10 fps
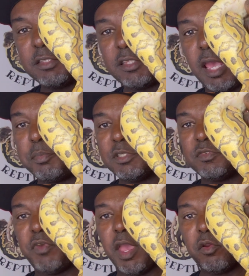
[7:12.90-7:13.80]
stamp, it's
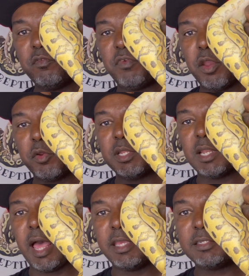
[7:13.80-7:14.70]
very, very
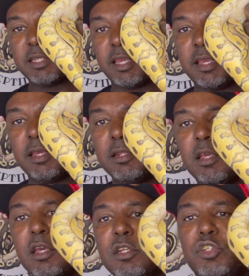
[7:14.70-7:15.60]
light tan
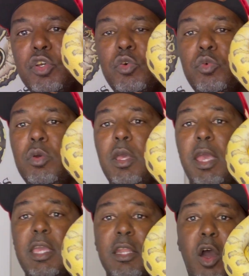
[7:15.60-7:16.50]
to,
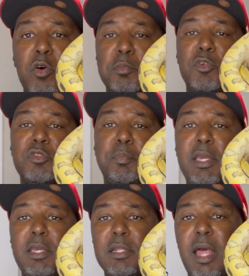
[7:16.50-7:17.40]
it can almost
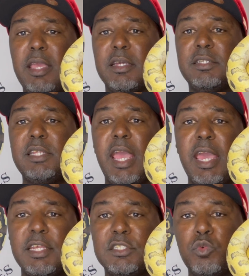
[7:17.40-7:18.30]
be like a
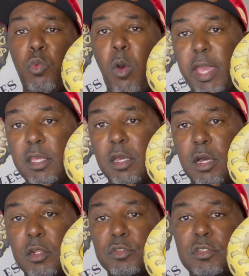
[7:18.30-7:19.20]
tannish white
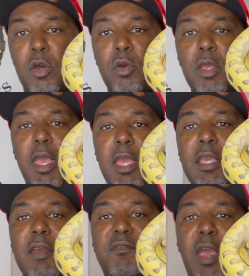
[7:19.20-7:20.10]
color. So it can
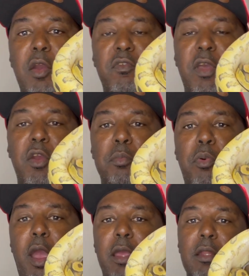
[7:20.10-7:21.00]
get very, very
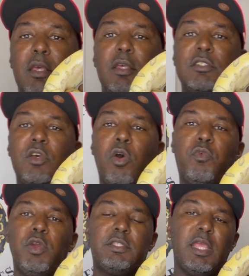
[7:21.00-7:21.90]
bright. So if
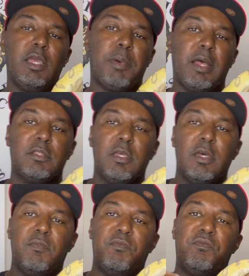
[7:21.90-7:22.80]
we think about
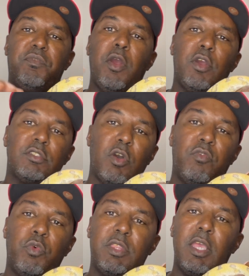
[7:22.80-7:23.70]
the fur, so
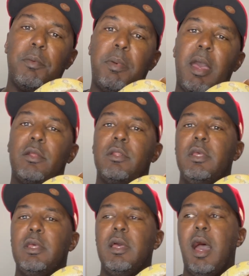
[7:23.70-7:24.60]
if we think about
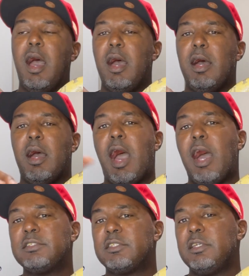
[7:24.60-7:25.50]

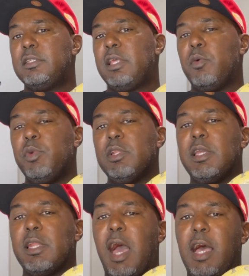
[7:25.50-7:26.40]
Ozzy, then we
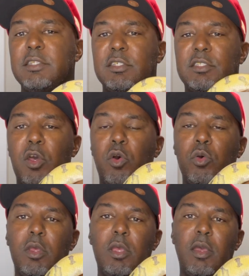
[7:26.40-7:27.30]
look at Ozzy.
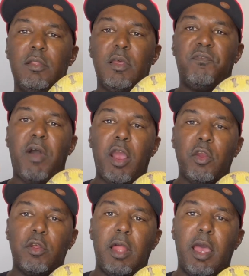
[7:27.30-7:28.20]
So the fire
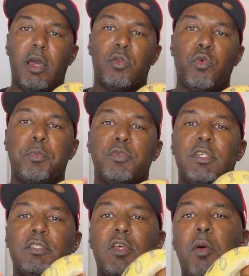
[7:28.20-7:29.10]
clown
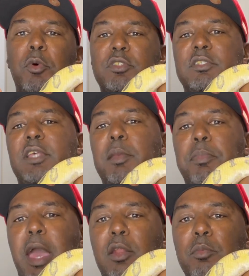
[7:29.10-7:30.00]
represents almost the same
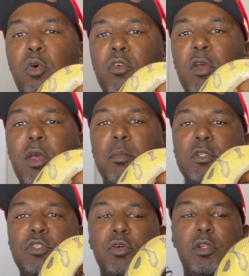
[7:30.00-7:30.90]
pattern morph,
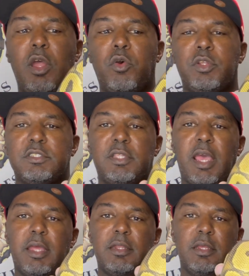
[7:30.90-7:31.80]
but you'll notice
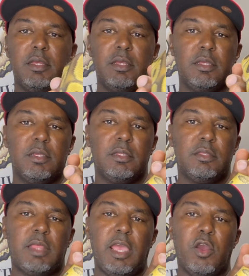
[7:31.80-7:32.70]
that
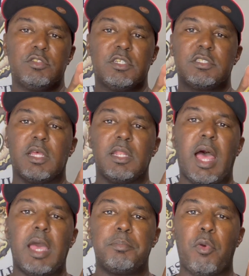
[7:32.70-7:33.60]
they are just a
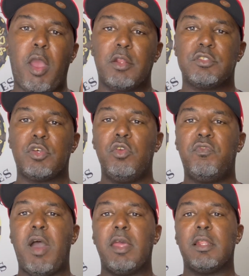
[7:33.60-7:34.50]
lot brighter. So you
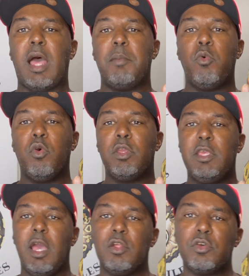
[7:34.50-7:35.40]
find a lot more
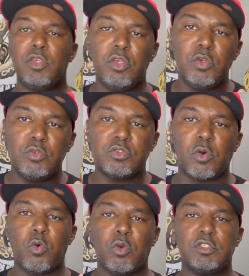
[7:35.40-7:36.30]
yellow hues,
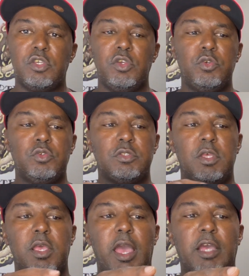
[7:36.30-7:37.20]
orange hues
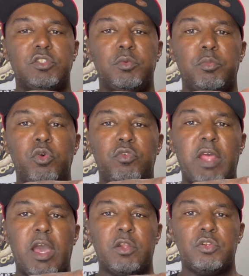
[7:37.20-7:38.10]
as you move
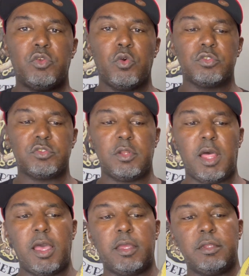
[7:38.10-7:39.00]
down the dorsal
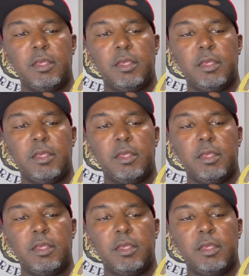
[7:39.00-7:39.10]
line.